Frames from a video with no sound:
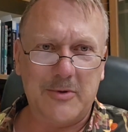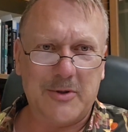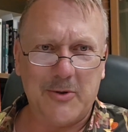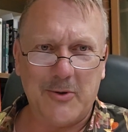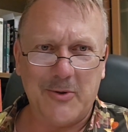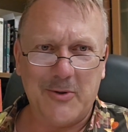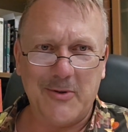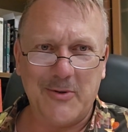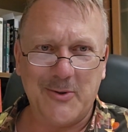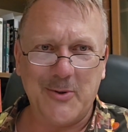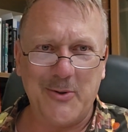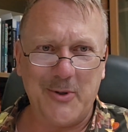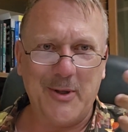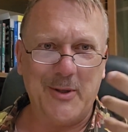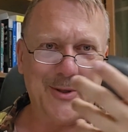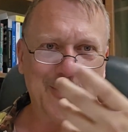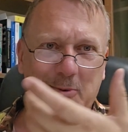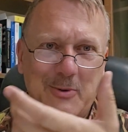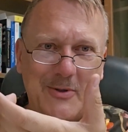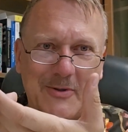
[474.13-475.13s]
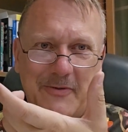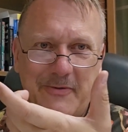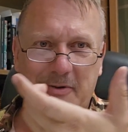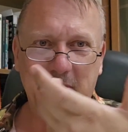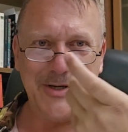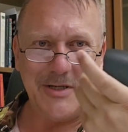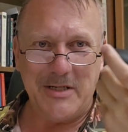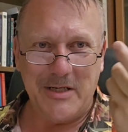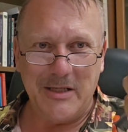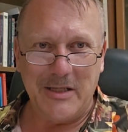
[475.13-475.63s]
so, the, so that there was a
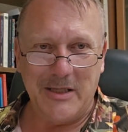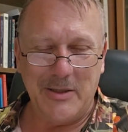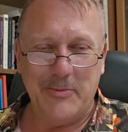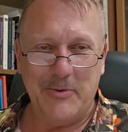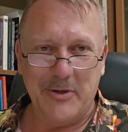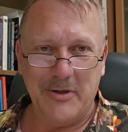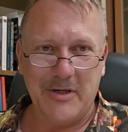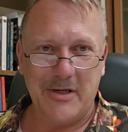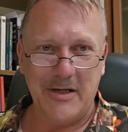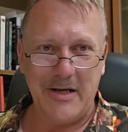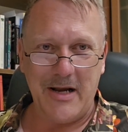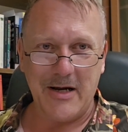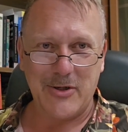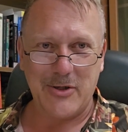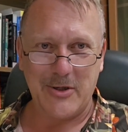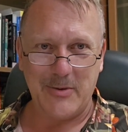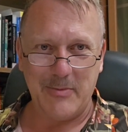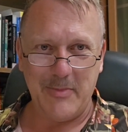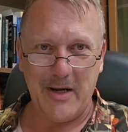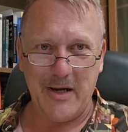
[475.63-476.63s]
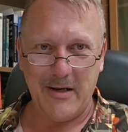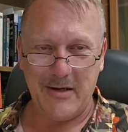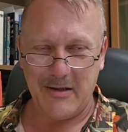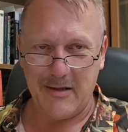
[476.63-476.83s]
very deliberate connection made,